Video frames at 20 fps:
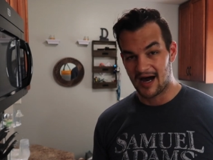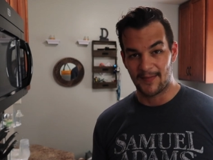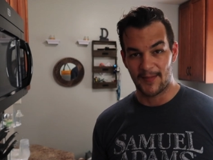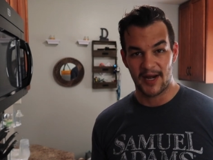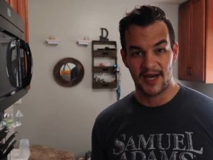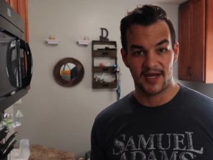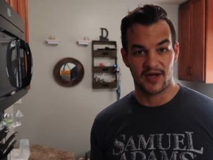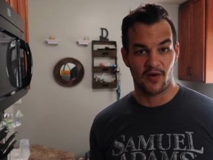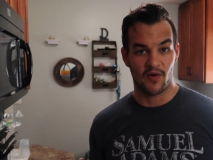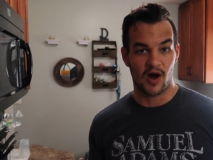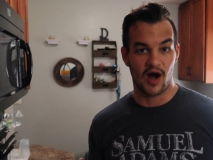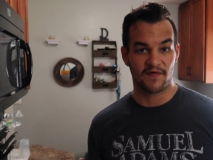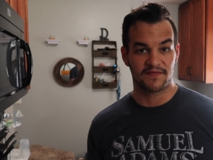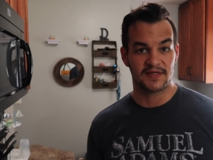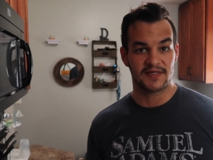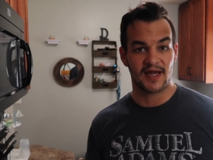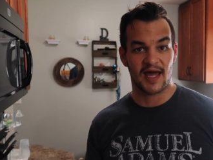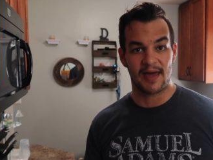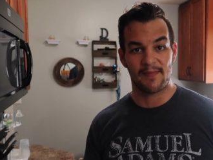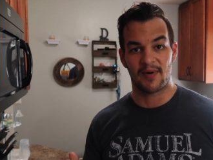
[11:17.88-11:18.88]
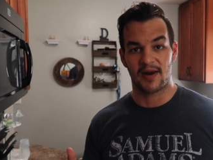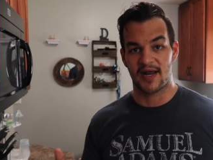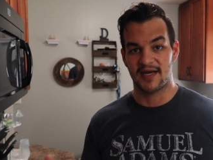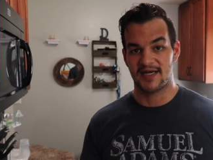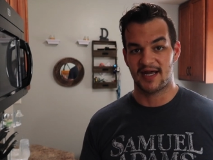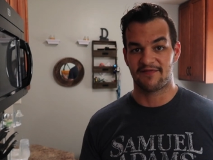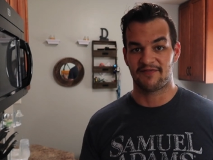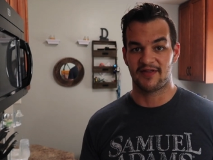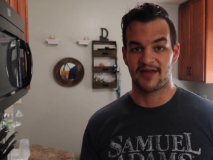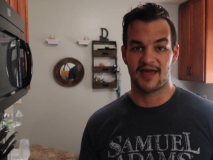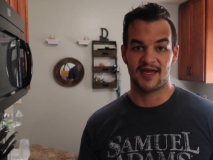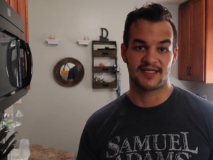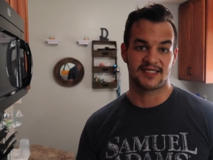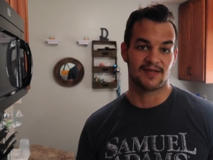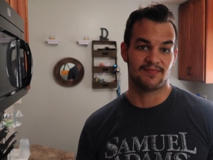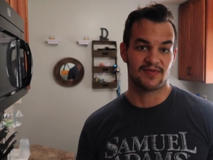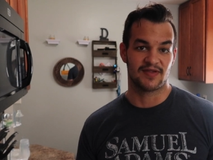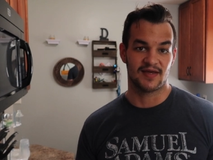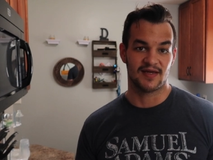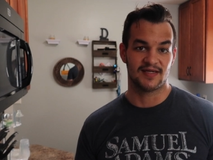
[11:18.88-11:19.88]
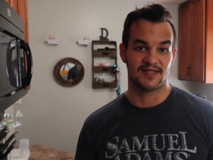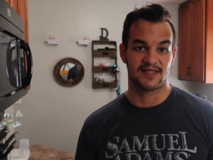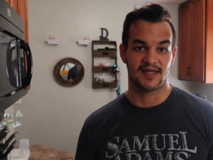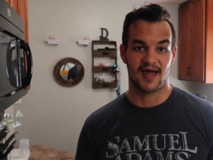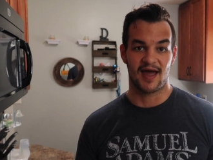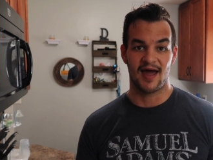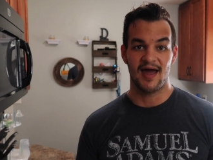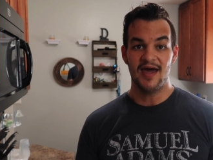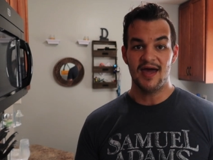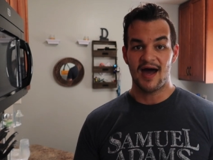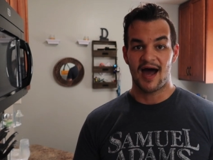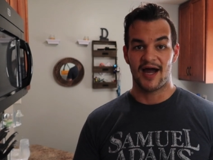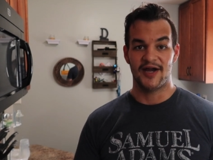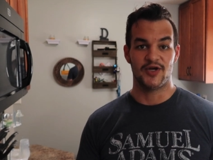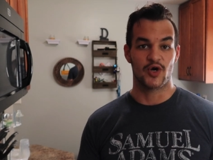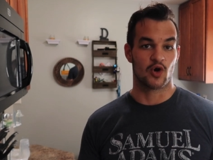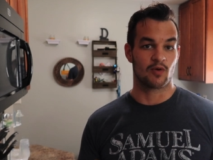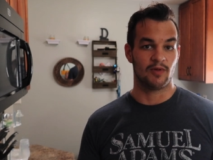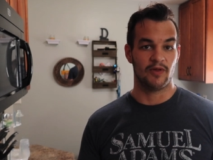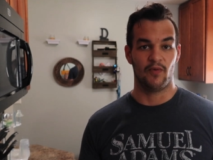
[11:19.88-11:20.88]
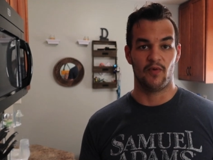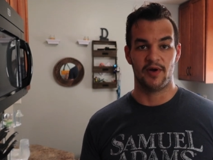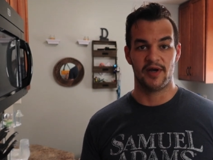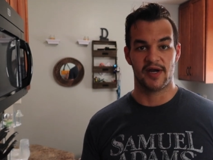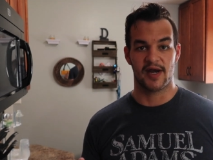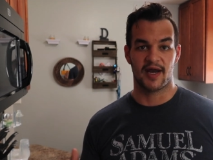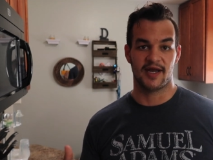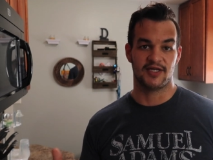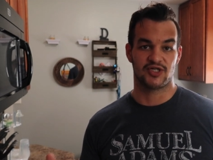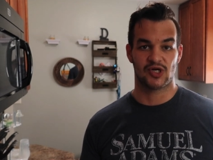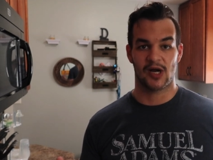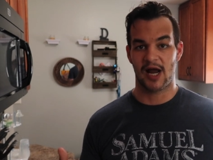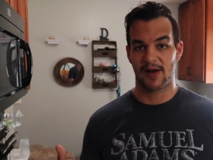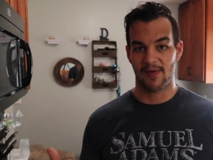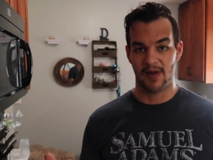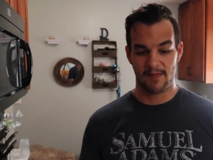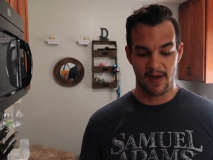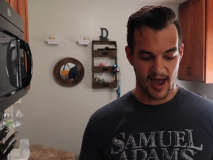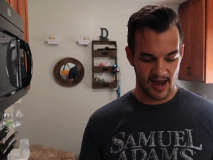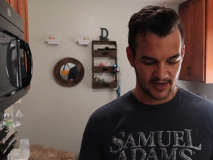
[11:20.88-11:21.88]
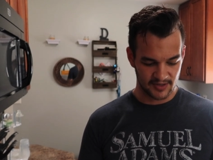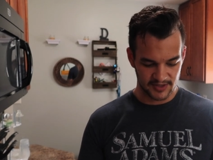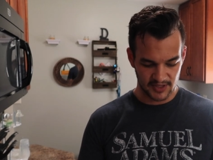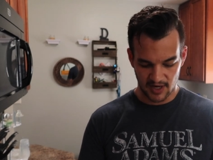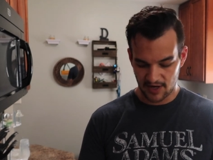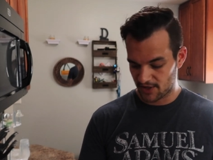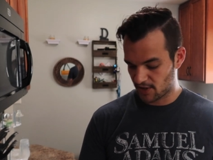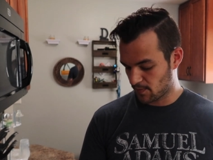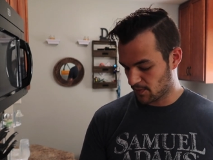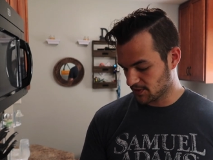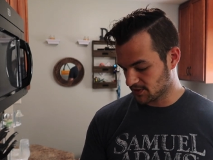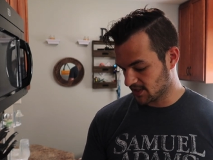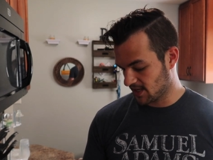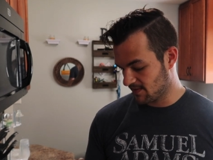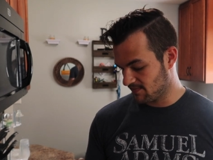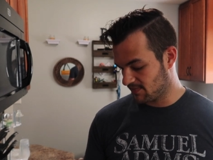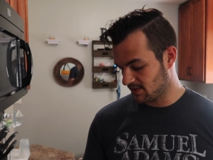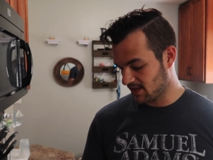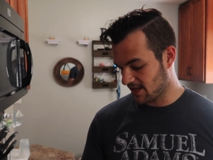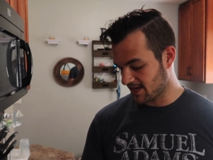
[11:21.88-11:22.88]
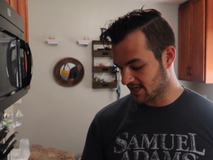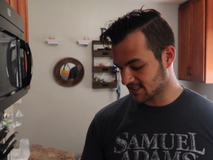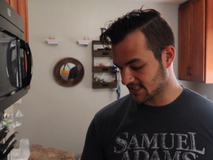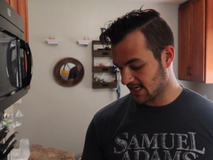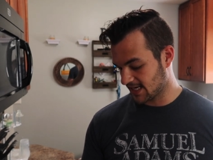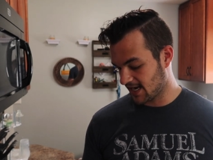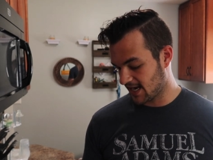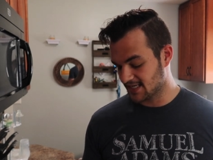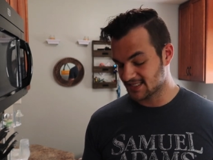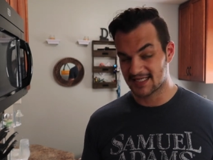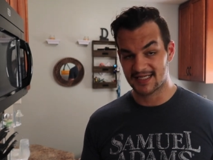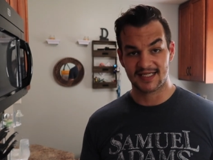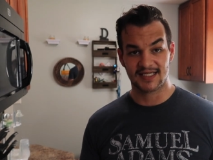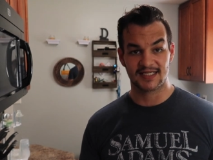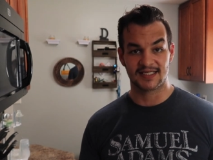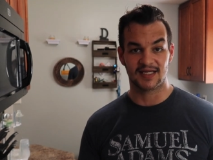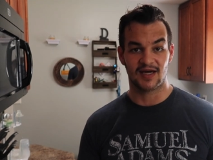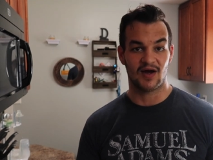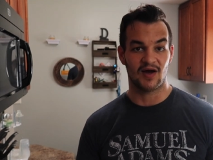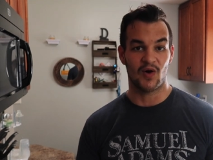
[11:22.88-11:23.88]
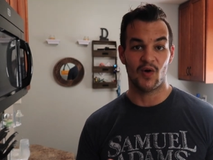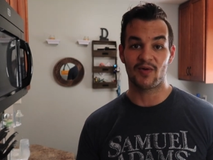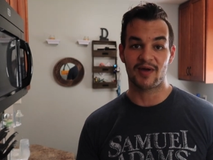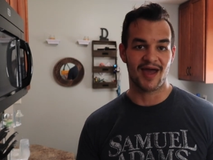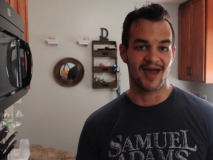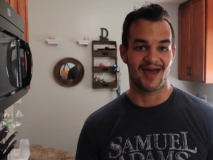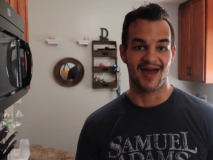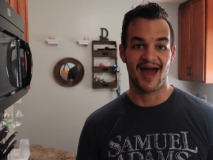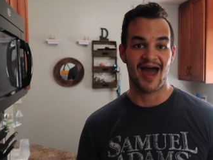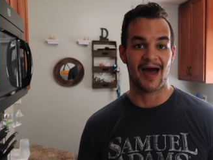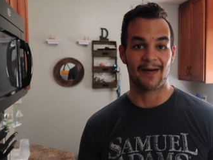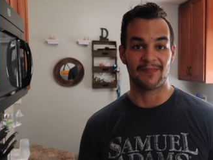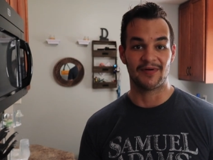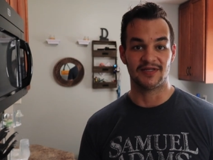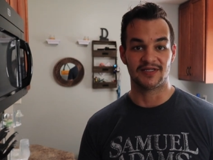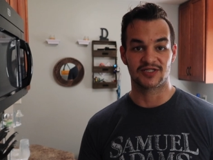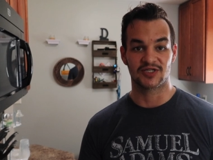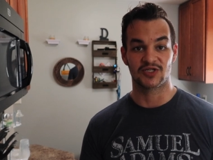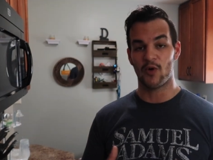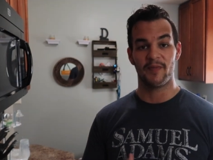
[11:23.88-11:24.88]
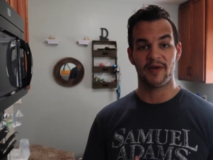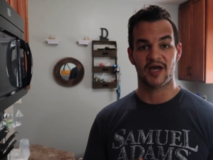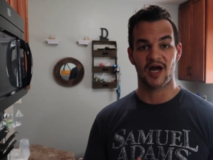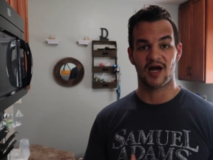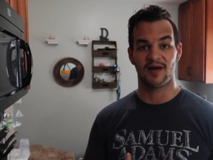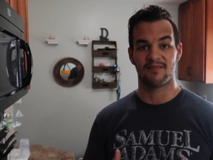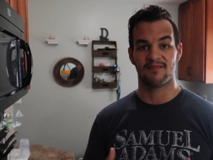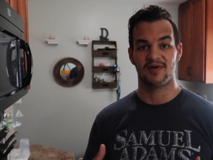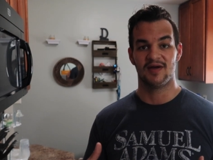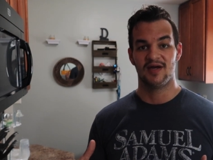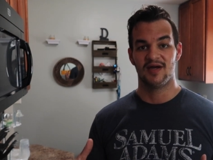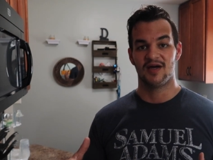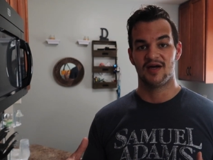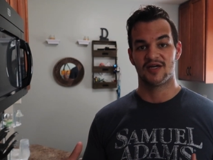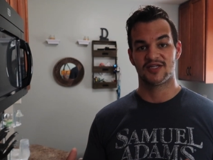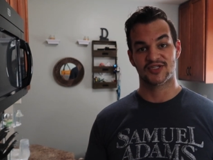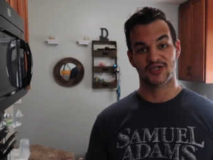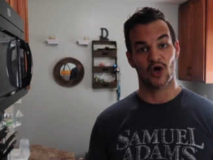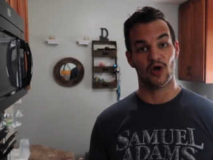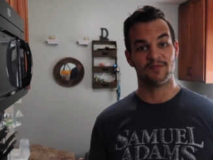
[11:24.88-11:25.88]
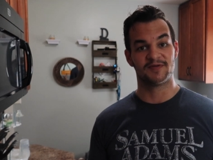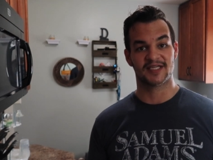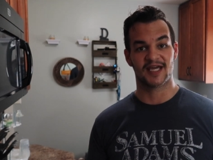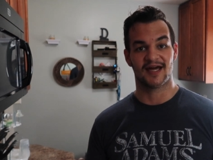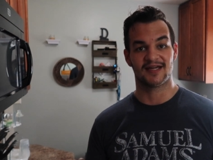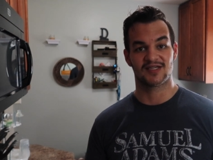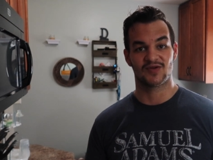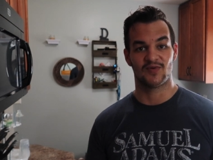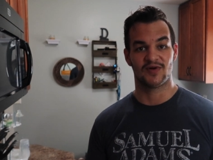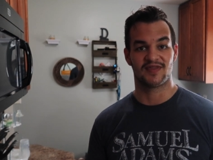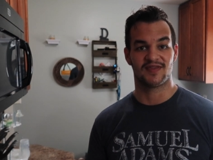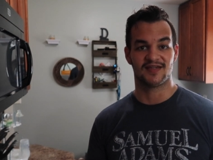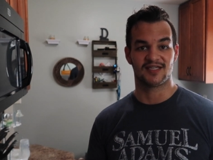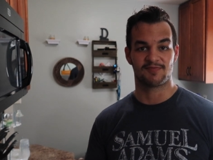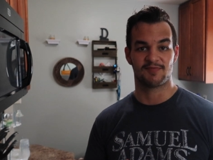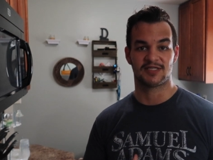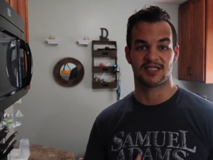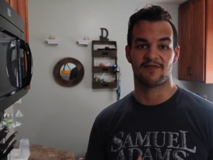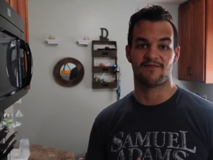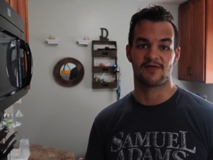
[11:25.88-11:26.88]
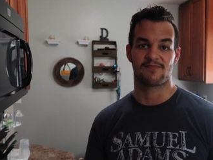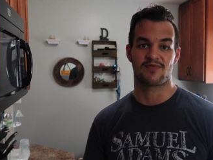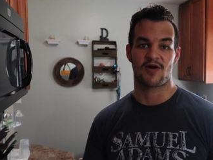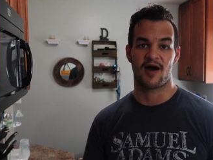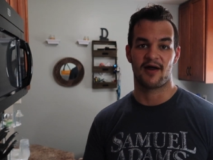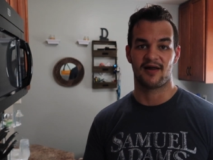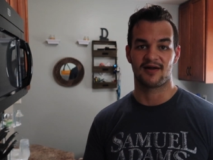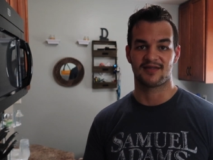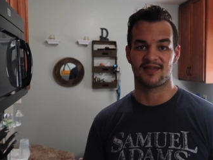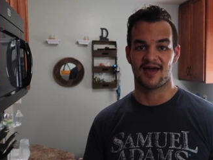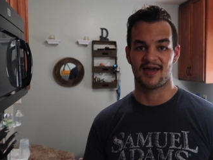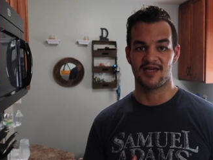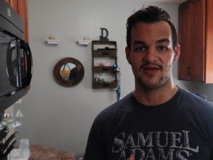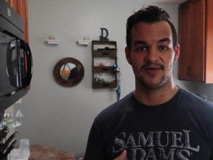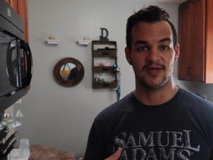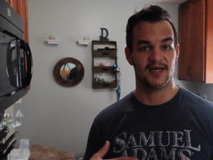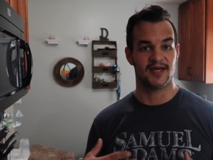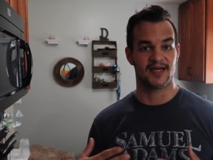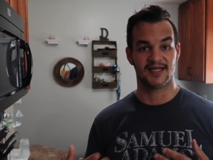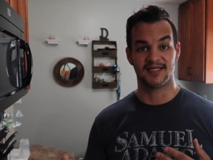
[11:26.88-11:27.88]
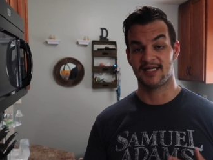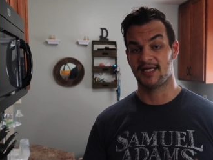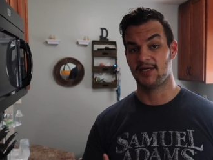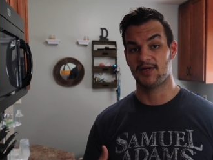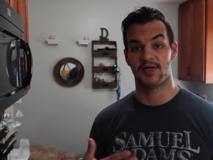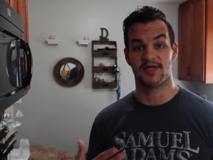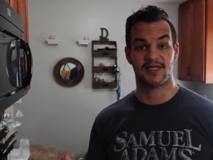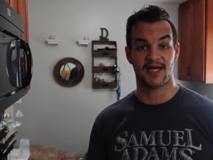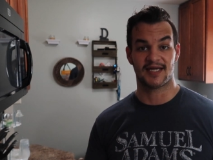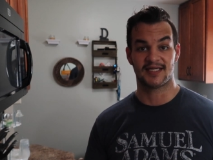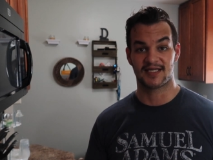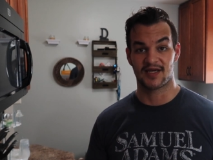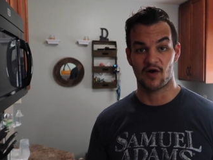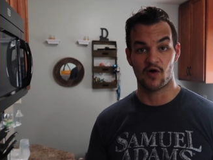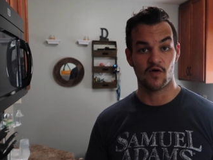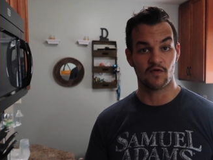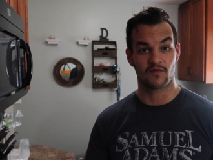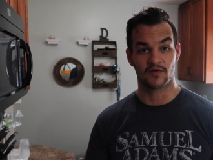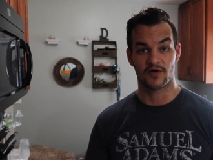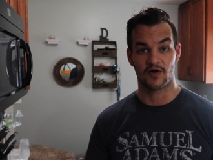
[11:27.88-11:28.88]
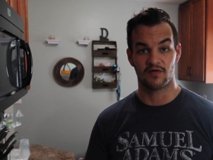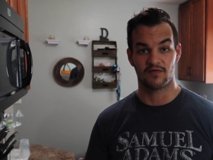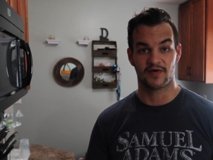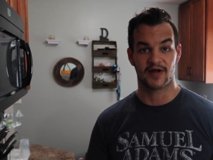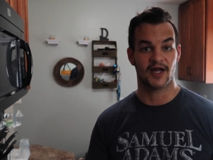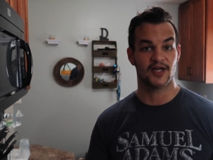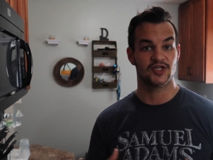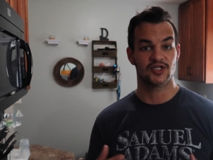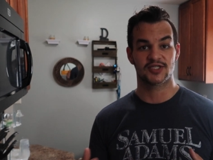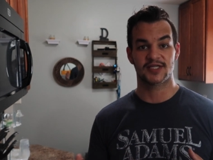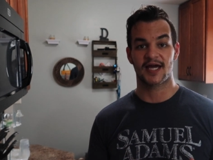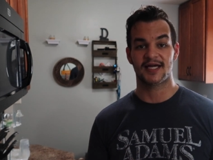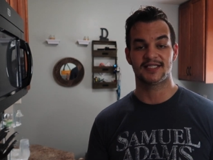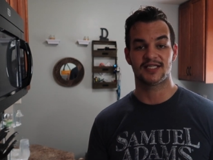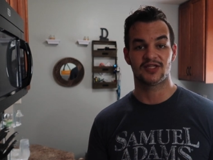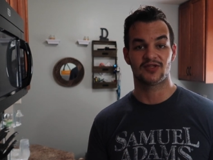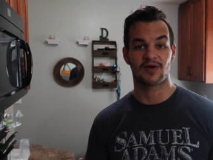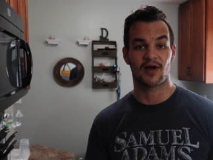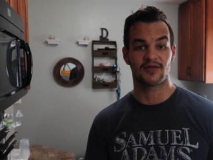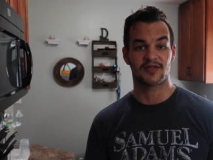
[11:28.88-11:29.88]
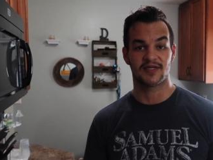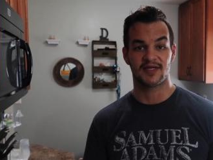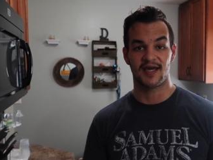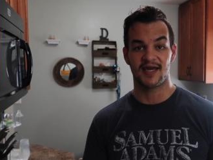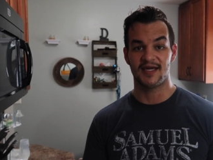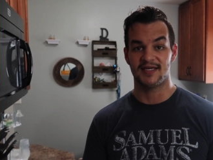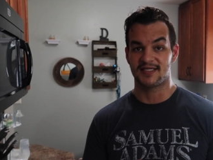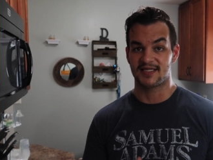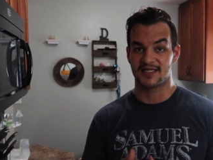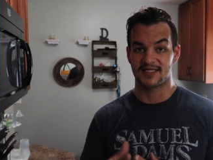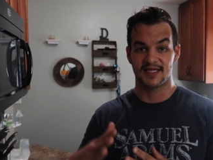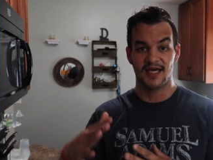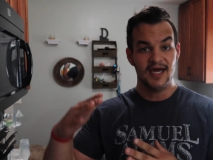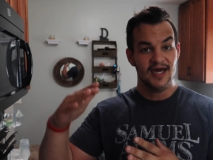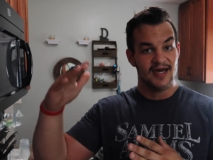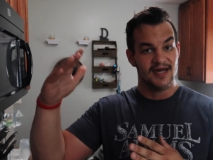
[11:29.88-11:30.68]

Um, I didn't go off the diet, but I definitely ate some things that I normally wouldn't. I didn't track my macros 100%. But like I said, guys, this is okay. It happens. Don't become so obsessed with this specific product that you need to continue to test it over and over again. Just test it throughout the days because